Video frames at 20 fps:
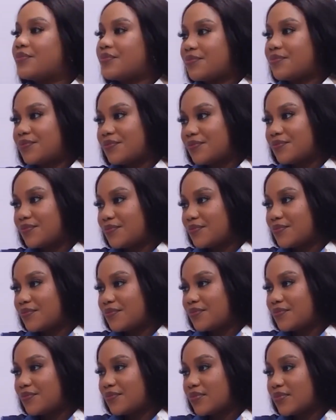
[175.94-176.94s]
because of me.
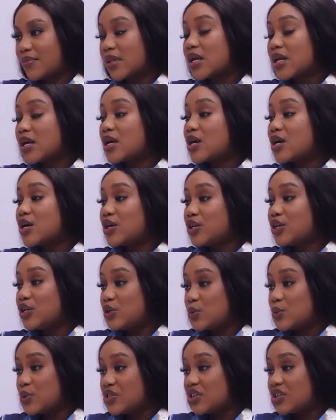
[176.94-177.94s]

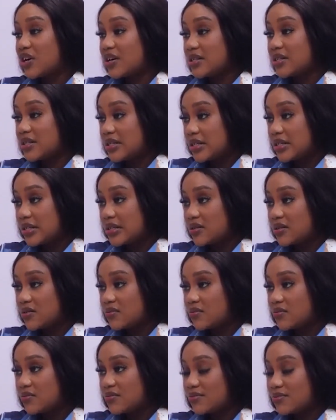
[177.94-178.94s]
Mrs. Ironsi firmly
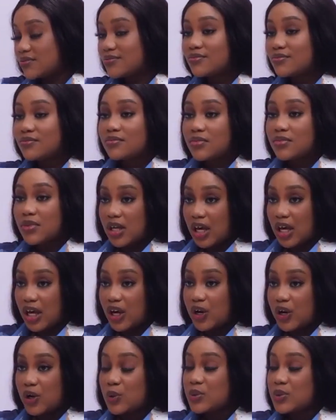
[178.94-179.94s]
replied that
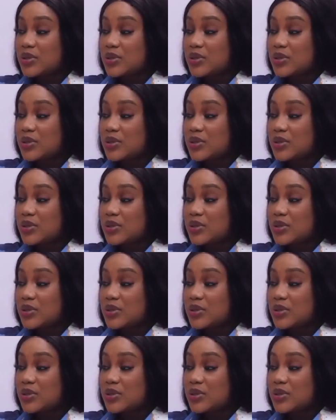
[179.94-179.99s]
while